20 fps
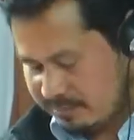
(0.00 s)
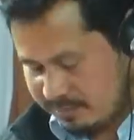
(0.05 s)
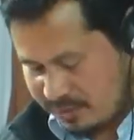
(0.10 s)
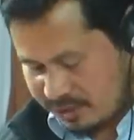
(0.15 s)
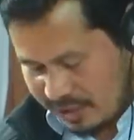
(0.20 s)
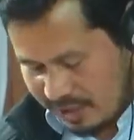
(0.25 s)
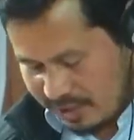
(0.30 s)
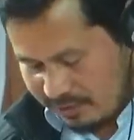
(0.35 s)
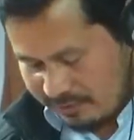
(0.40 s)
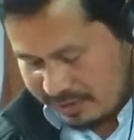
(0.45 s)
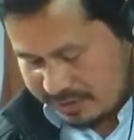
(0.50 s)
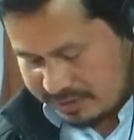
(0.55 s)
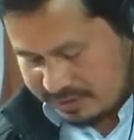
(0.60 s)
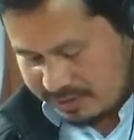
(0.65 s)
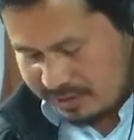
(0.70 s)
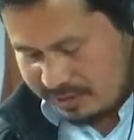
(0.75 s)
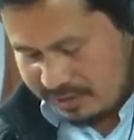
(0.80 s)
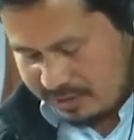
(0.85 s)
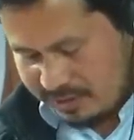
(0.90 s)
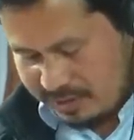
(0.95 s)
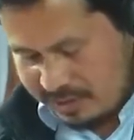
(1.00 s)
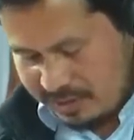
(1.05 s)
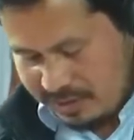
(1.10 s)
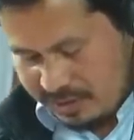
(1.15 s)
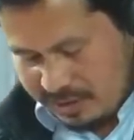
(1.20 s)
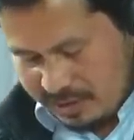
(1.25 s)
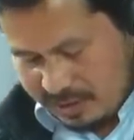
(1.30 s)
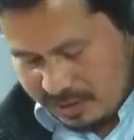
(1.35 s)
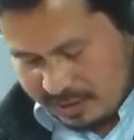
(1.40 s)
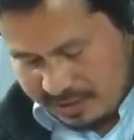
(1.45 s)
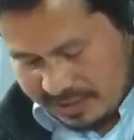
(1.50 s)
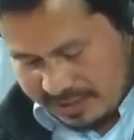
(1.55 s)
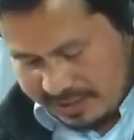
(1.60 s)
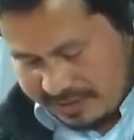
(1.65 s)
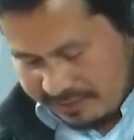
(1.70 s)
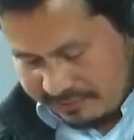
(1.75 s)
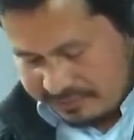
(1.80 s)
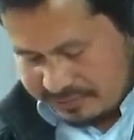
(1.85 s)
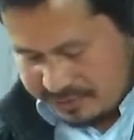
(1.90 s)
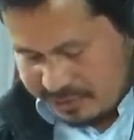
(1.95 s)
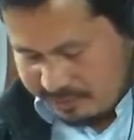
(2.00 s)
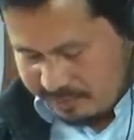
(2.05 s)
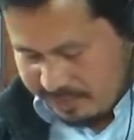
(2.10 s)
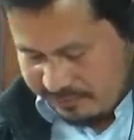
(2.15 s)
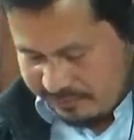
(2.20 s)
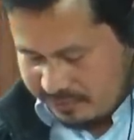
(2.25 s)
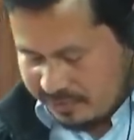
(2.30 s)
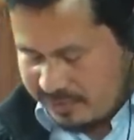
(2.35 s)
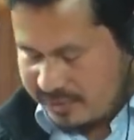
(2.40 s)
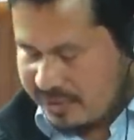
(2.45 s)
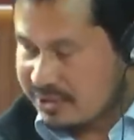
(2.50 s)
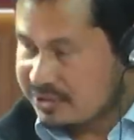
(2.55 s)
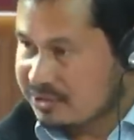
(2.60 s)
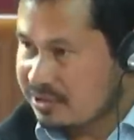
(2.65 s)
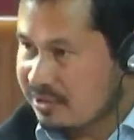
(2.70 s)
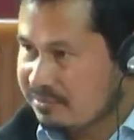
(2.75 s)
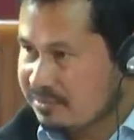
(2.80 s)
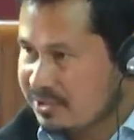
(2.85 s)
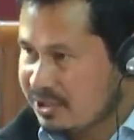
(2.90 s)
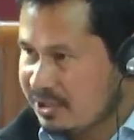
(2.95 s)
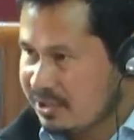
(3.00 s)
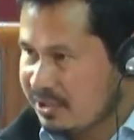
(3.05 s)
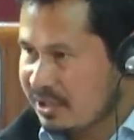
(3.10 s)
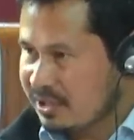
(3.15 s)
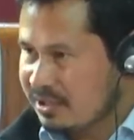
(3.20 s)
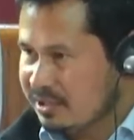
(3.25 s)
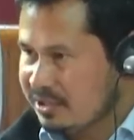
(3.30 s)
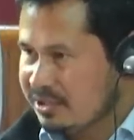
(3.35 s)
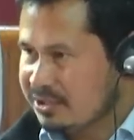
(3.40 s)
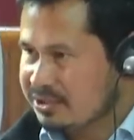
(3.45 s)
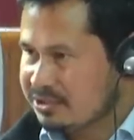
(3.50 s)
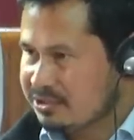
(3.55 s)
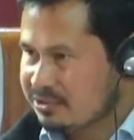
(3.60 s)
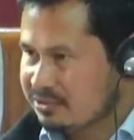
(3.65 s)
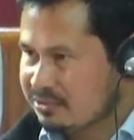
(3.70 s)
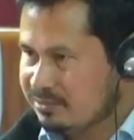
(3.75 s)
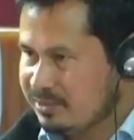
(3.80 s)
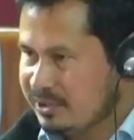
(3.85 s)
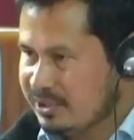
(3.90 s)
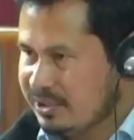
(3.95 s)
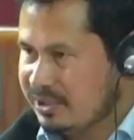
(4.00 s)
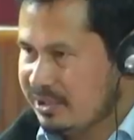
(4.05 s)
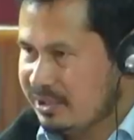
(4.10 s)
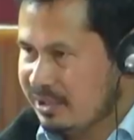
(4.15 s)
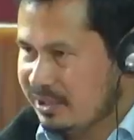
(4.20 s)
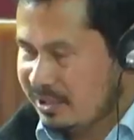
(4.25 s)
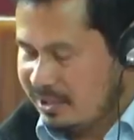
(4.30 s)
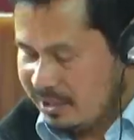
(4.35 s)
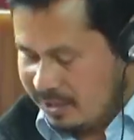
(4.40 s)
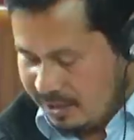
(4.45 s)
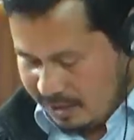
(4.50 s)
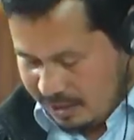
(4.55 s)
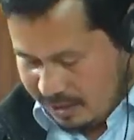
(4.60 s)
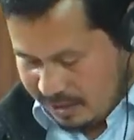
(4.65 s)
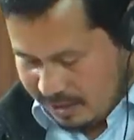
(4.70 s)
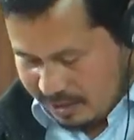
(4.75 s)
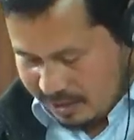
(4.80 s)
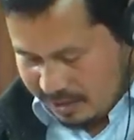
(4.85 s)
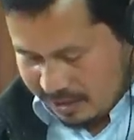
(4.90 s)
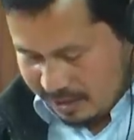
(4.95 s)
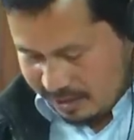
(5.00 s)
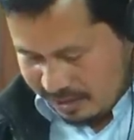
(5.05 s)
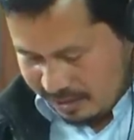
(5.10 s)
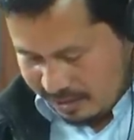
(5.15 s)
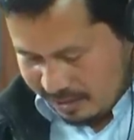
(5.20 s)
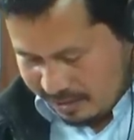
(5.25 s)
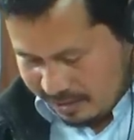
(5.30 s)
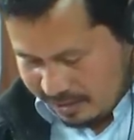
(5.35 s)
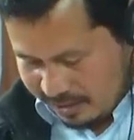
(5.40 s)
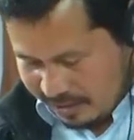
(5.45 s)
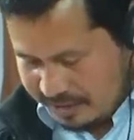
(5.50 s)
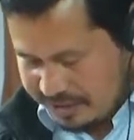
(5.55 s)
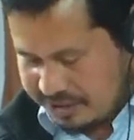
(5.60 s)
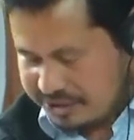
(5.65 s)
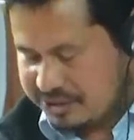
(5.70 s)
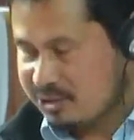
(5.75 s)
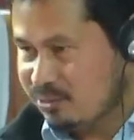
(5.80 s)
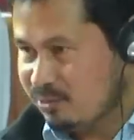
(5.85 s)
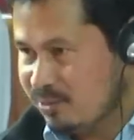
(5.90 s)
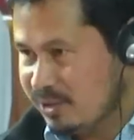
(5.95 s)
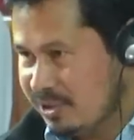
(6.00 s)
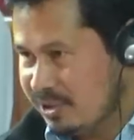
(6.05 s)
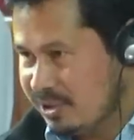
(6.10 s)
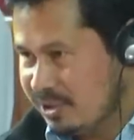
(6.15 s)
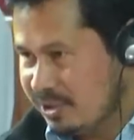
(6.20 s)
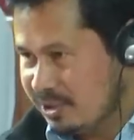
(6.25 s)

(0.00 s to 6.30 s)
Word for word: But however, sir, like I've said before, there's something that needs to be uh, that needs to be